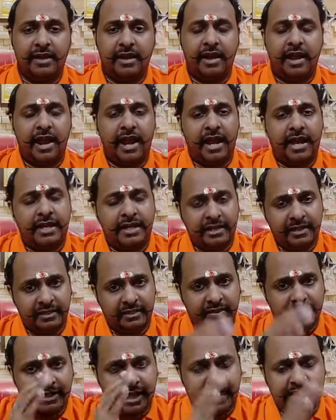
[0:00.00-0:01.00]
And
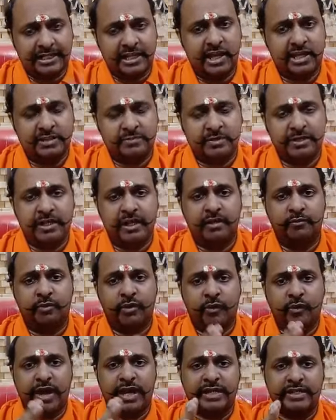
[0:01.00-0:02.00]
that hospital
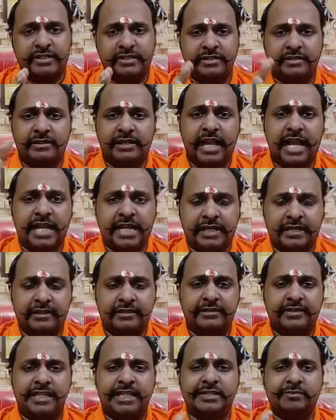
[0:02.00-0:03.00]
provides like
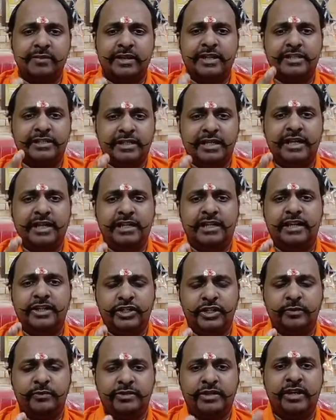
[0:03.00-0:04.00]
6 months
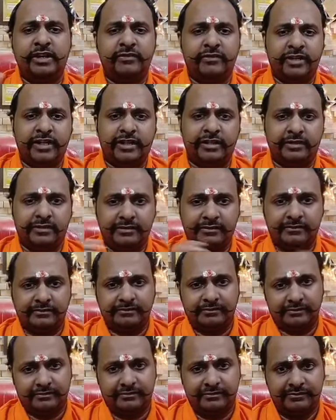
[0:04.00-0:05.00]
internship certificate.
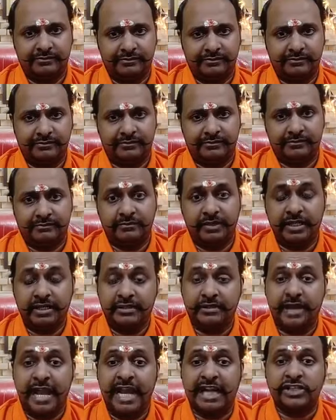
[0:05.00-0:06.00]

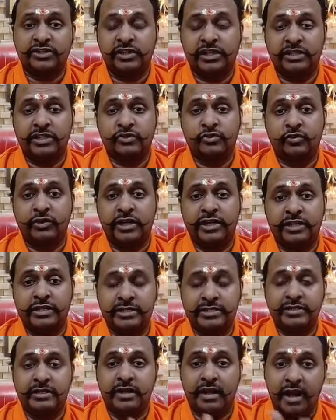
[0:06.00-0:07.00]
But actually the student
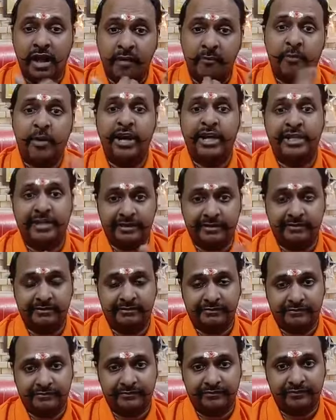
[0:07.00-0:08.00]
is appointed.
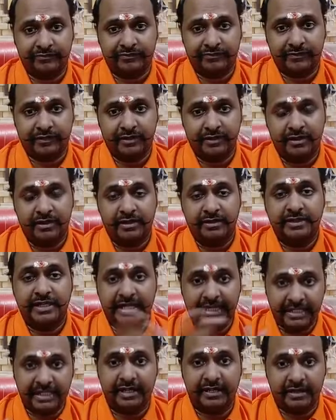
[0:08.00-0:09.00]
The
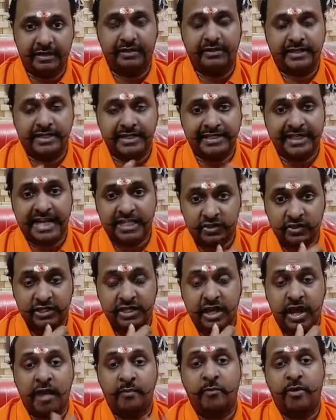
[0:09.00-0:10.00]
intern is actually
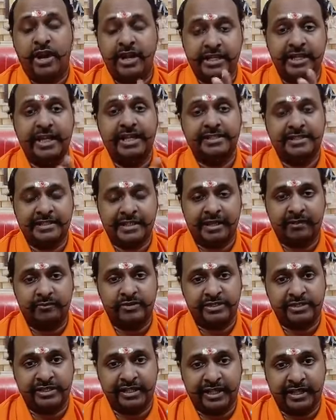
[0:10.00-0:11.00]
appointed as a
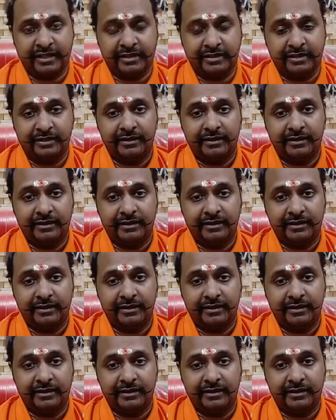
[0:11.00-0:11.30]
therapist there,